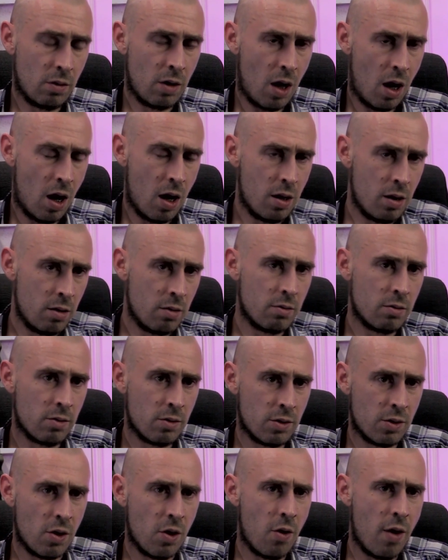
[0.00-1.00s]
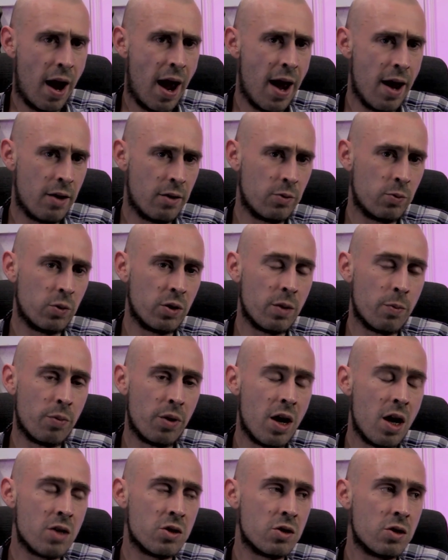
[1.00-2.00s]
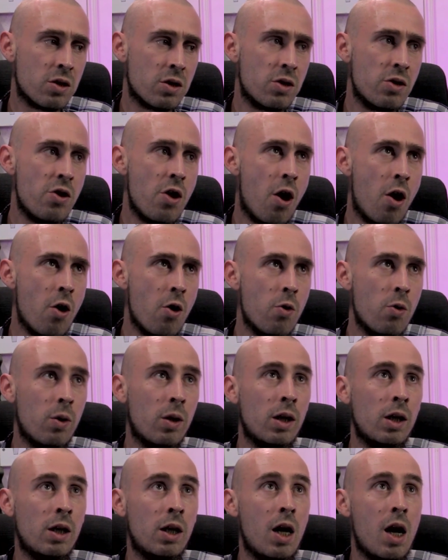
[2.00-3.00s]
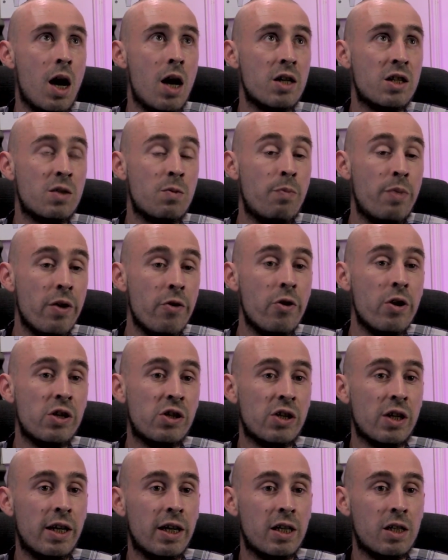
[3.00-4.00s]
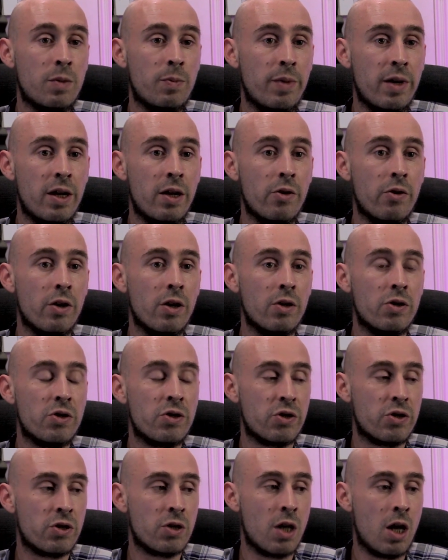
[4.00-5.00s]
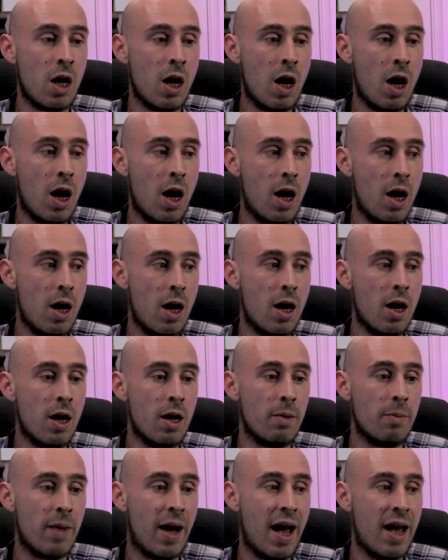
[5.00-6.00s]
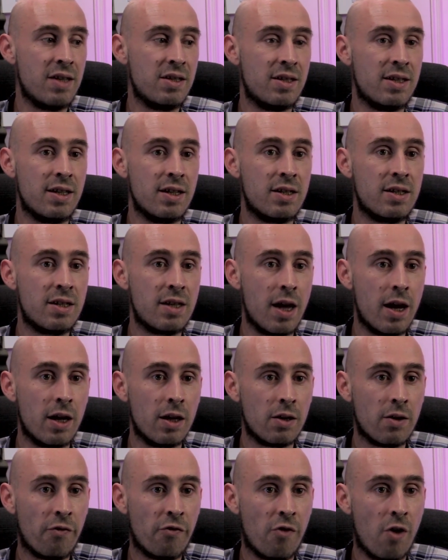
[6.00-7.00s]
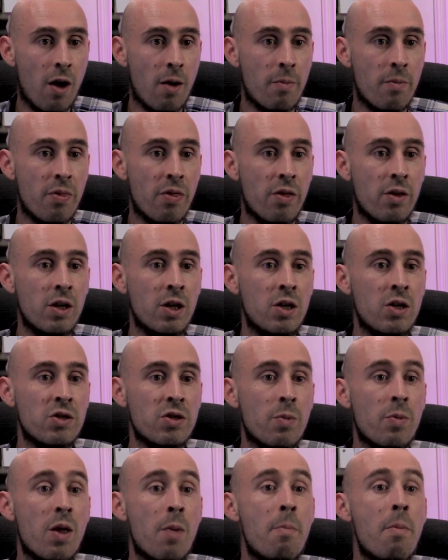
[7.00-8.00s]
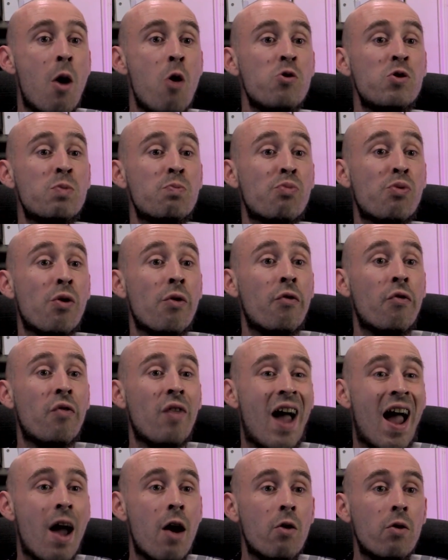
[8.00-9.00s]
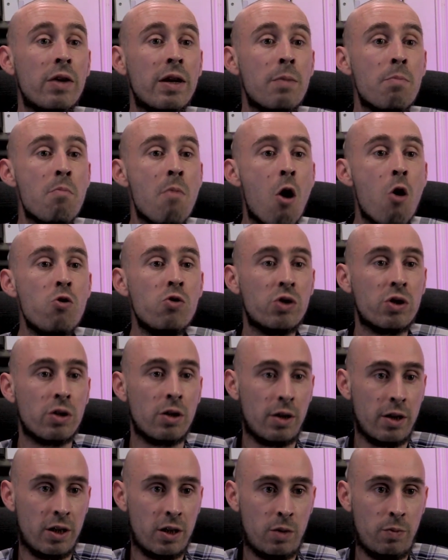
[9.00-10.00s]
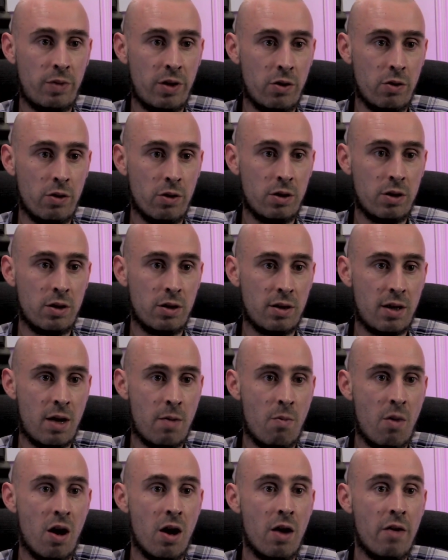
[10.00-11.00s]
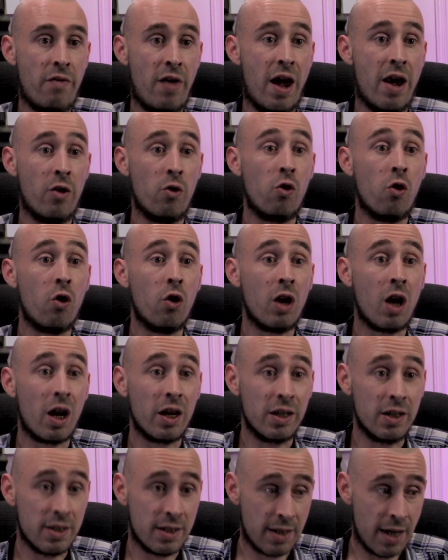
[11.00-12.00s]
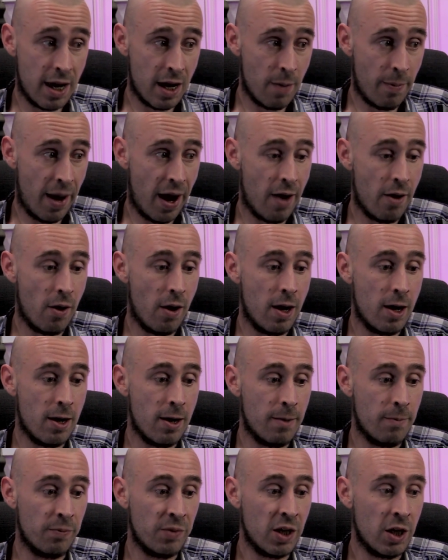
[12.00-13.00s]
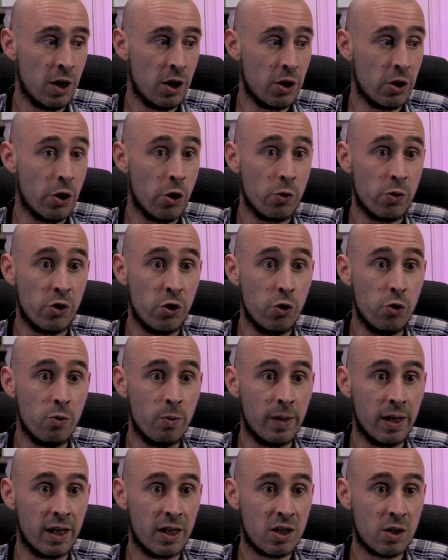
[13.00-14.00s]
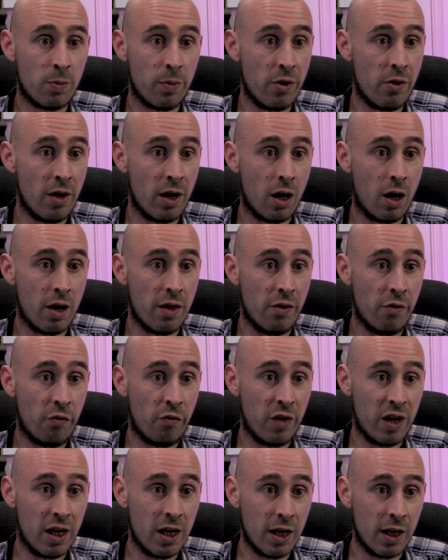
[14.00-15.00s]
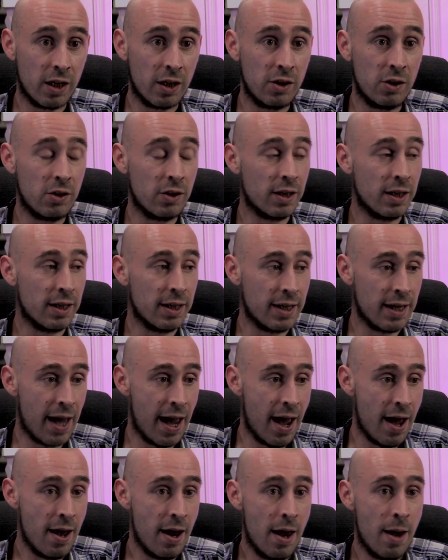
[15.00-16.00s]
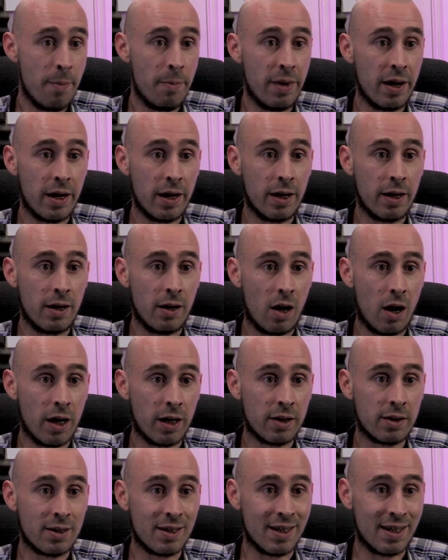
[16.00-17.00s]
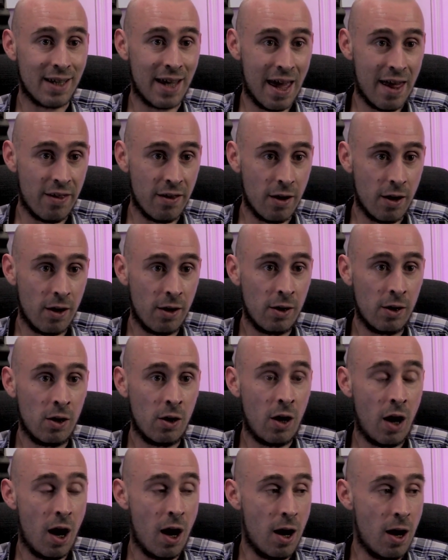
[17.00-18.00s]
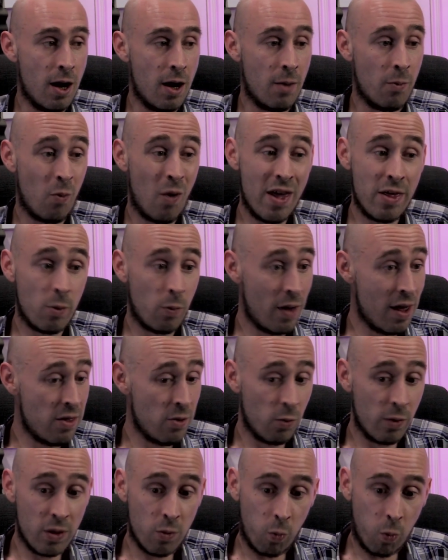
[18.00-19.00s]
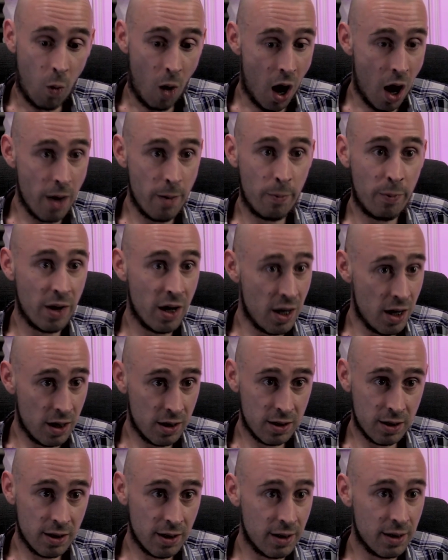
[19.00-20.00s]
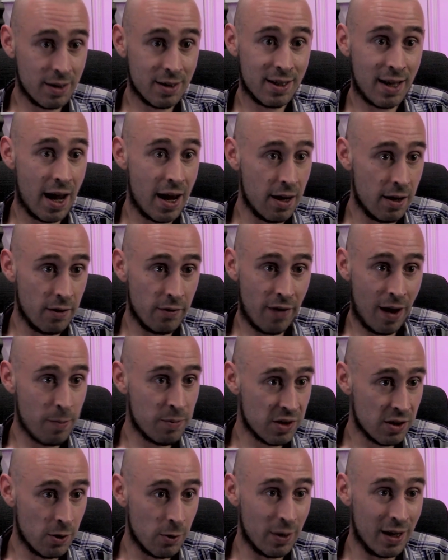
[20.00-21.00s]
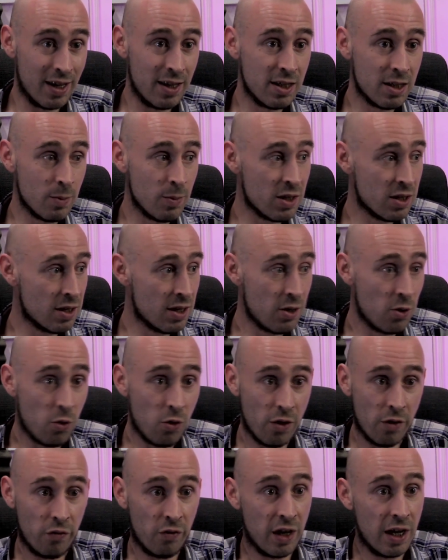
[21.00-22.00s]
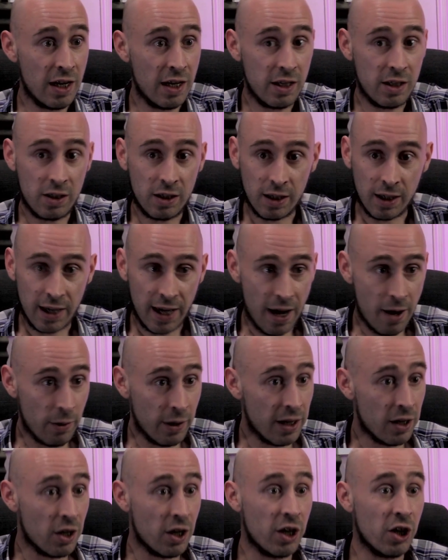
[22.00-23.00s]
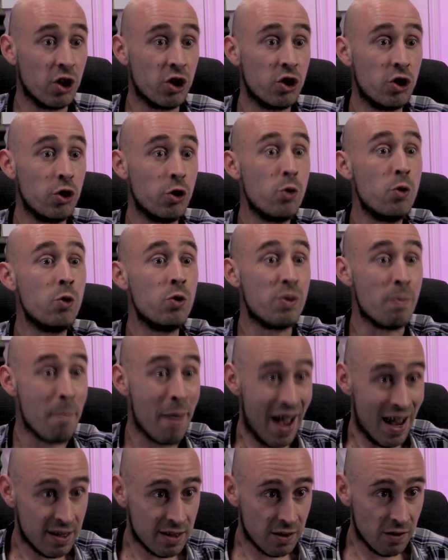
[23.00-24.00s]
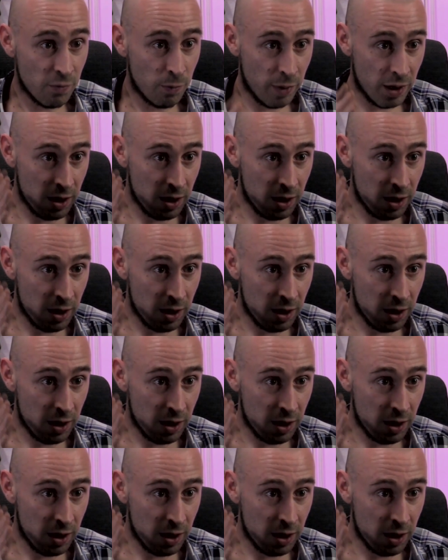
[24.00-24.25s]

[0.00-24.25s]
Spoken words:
Okay, so how would a person know a spiritual experience as distinct from some of the most profound emotional experiences they might have had, or like you said about humanist spirit, like the feeling you can get being like together, whether with one person in a state of absolute intimacy, or the feeling you can get in a huge mass of